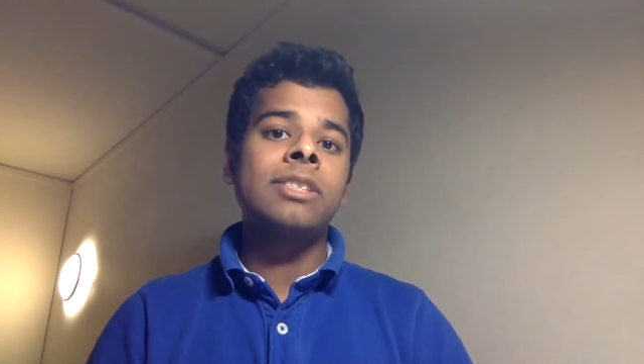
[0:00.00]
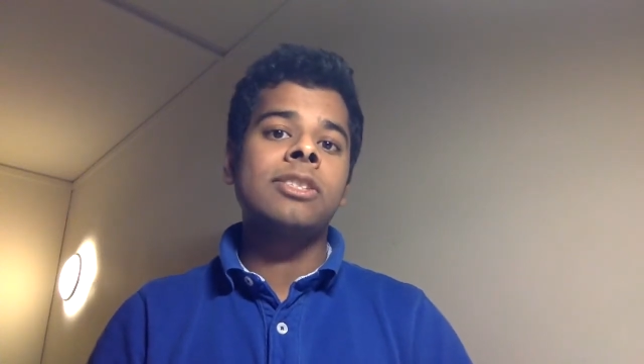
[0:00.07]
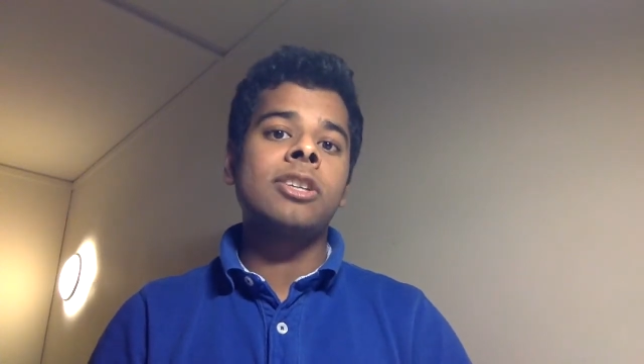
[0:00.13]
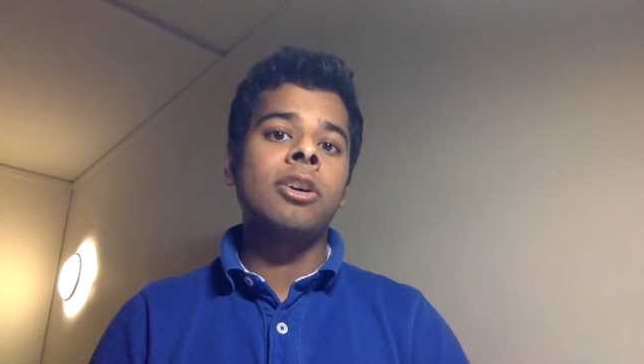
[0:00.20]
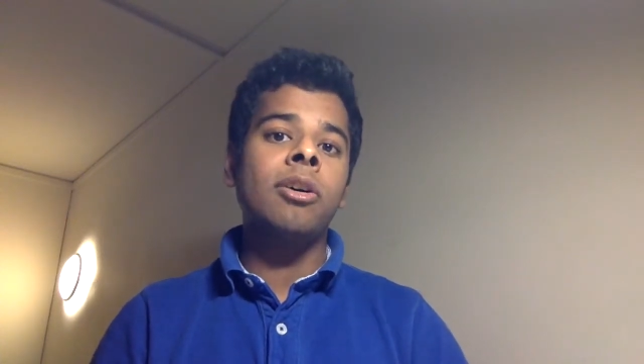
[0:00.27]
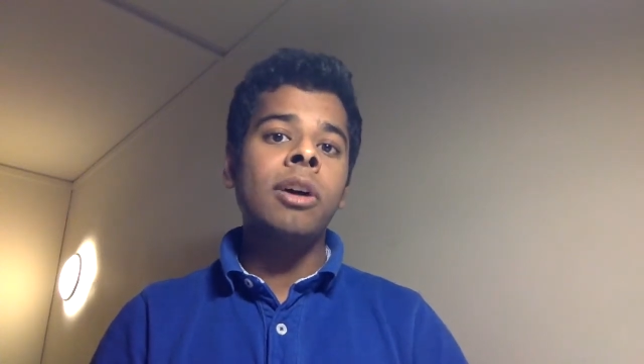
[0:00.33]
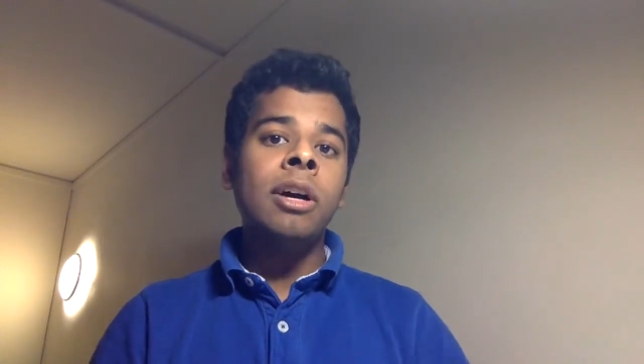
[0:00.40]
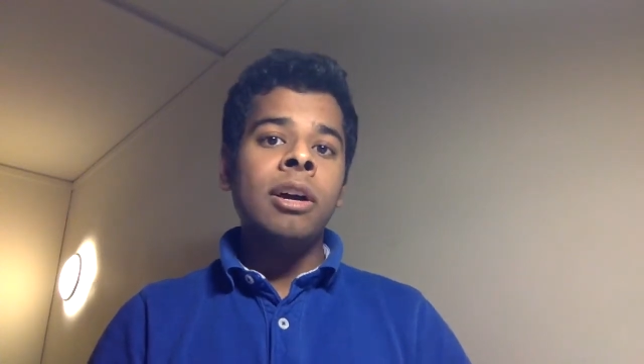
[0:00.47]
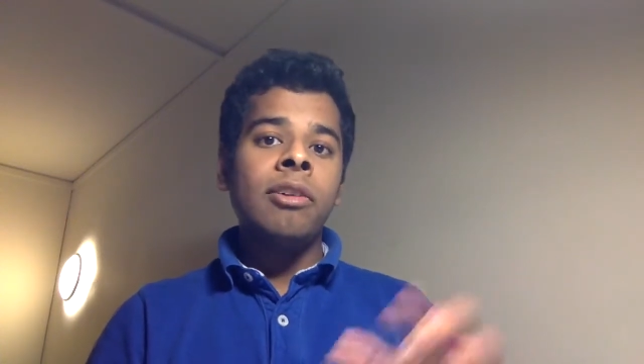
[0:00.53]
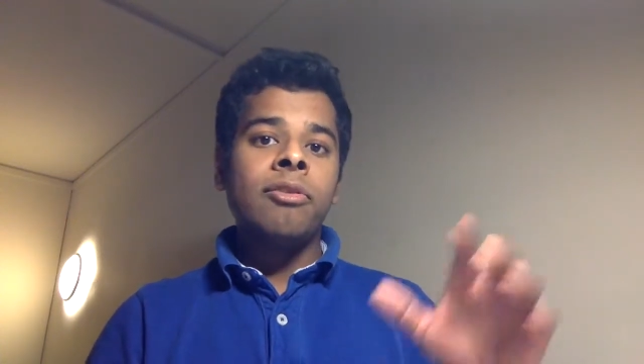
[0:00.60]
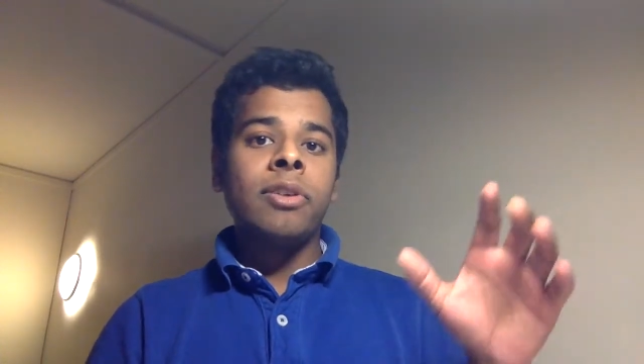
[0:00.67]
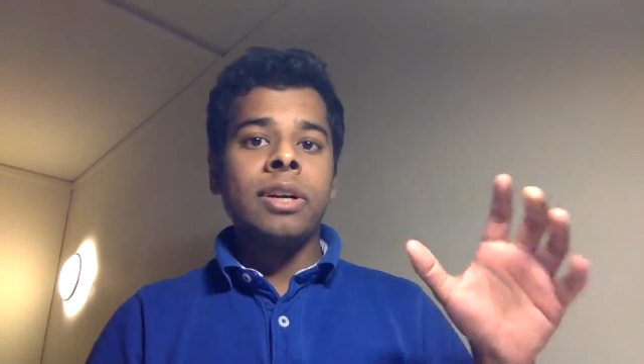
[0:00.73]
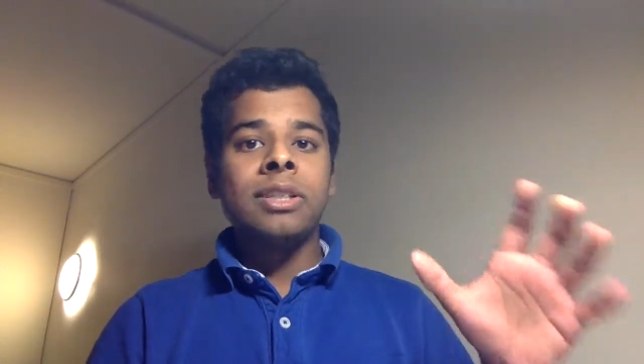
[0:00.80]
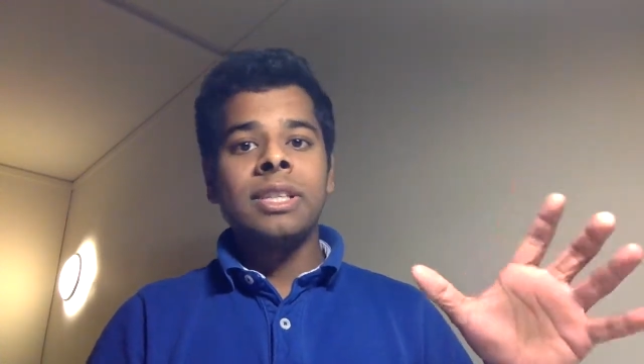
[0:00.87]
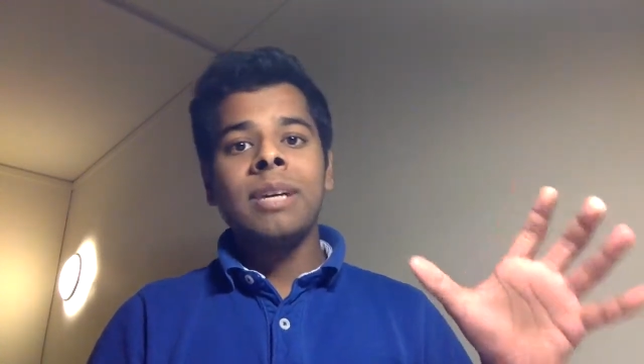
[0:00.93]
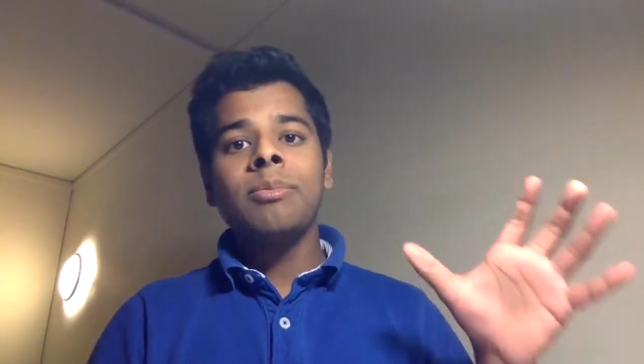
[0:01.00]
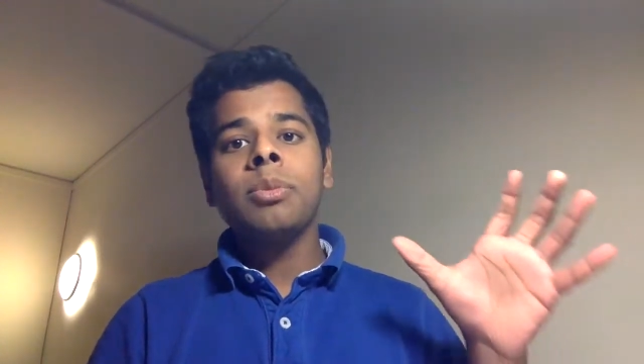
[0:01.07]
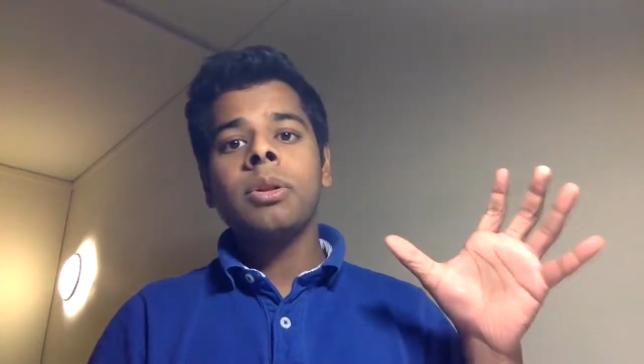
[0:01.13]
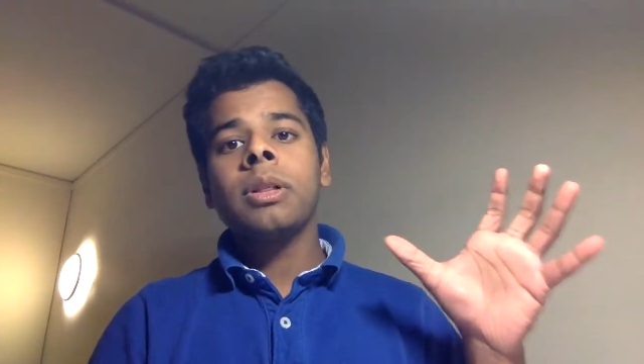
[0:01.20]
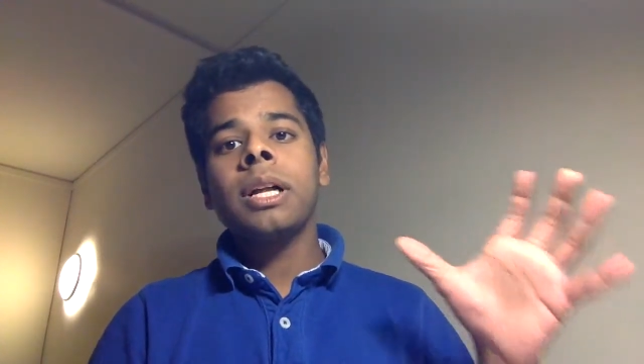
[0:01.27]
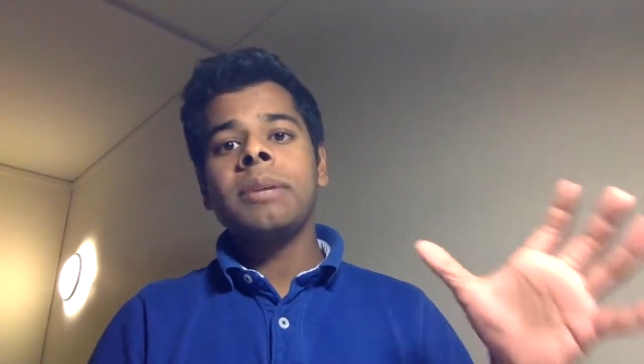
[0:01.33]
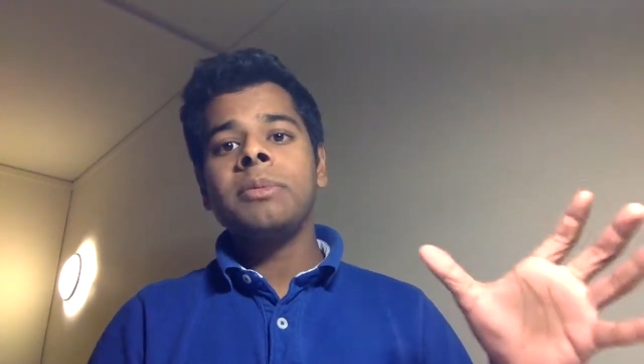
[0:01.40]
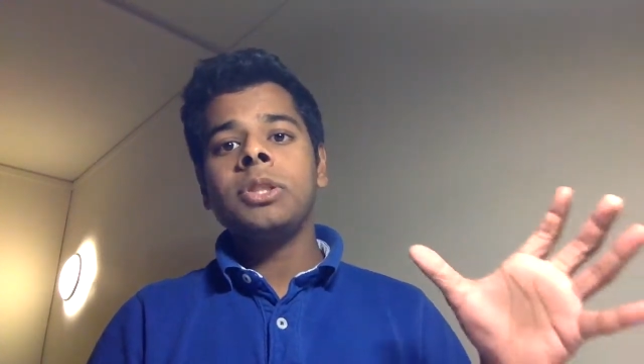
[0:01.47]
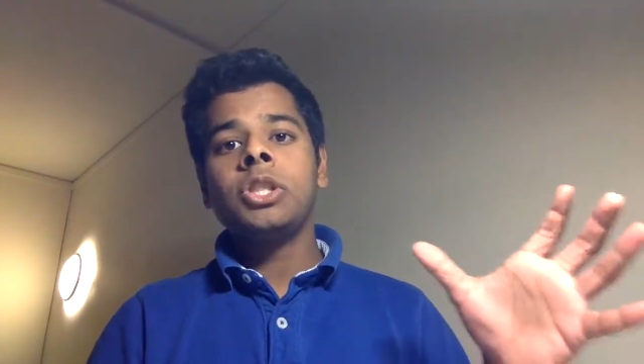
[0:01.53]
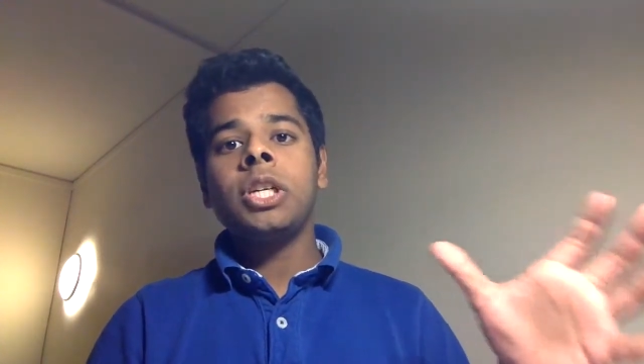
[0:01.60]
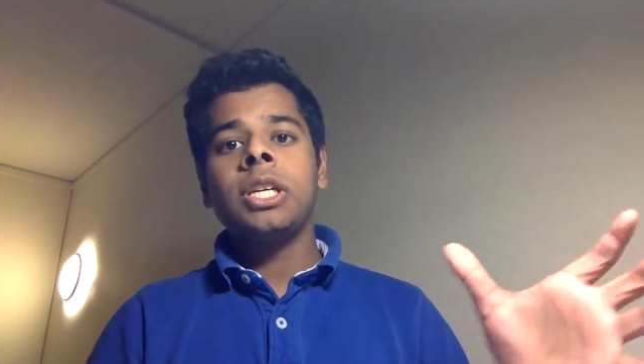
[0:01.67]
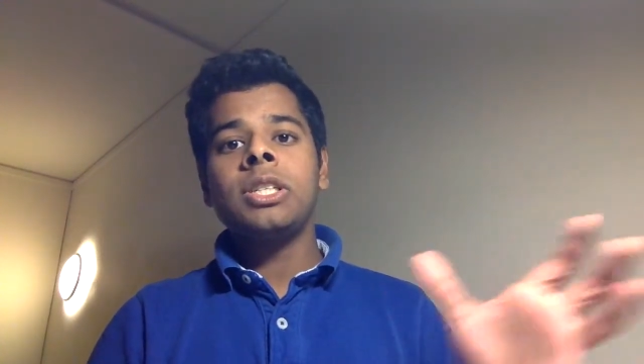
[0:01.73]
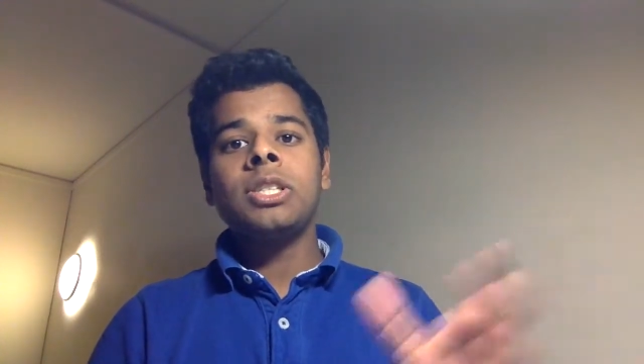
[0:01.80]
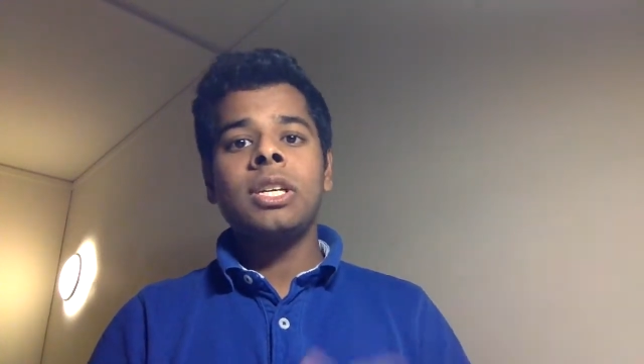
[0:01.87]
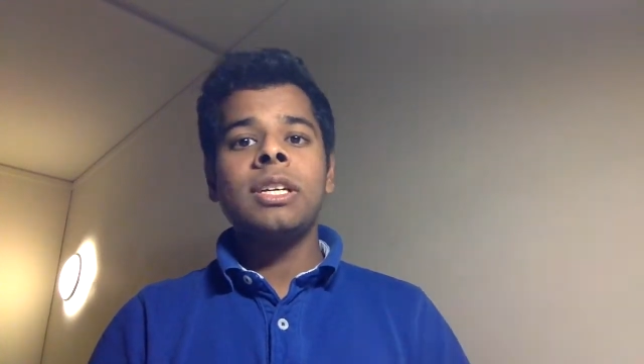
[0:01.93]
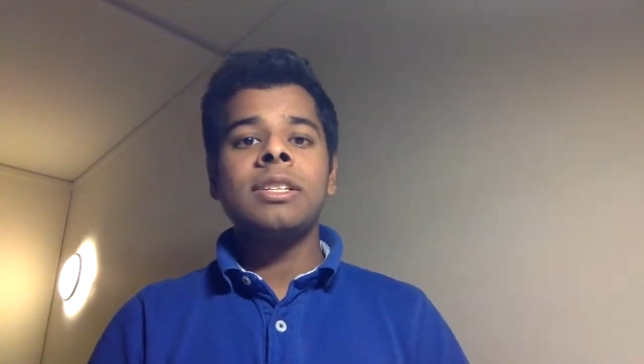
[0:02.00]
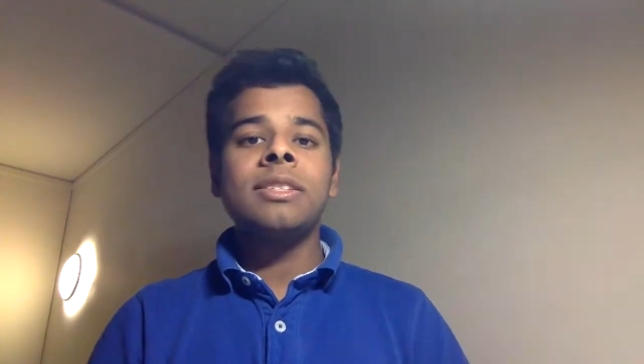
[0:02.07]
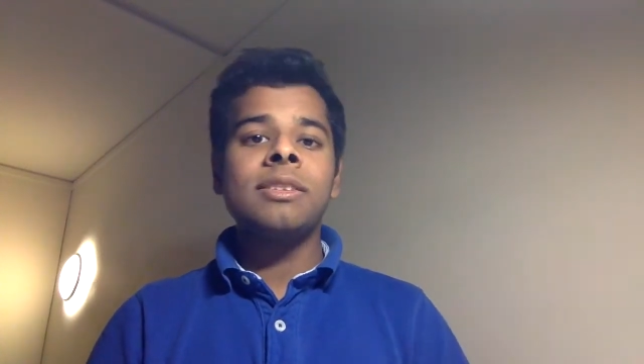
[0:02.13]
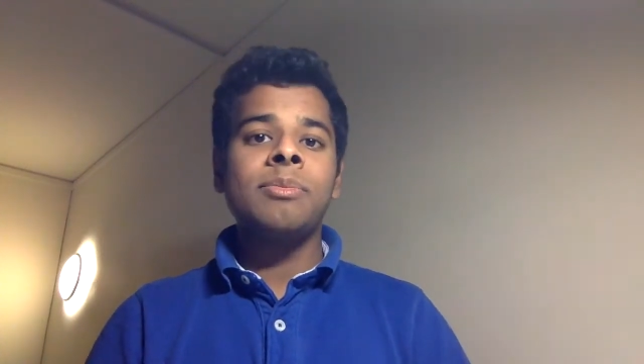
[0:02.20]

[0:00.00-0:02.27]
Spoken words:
So, for example, climate change has